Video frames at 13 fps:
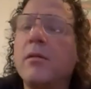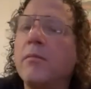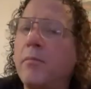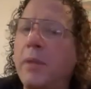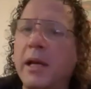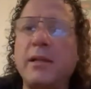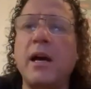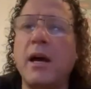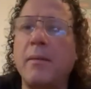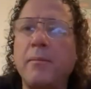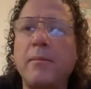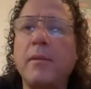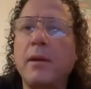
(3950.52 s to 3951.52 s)

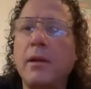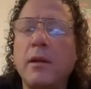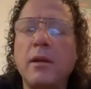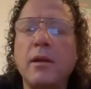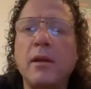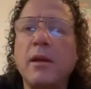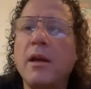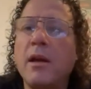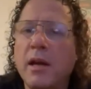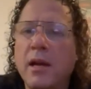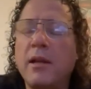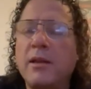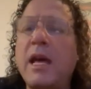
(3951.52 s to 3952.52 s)
Completely different, though,
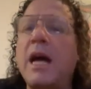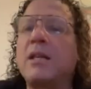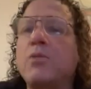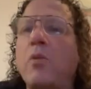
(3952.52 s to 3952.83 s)
or that's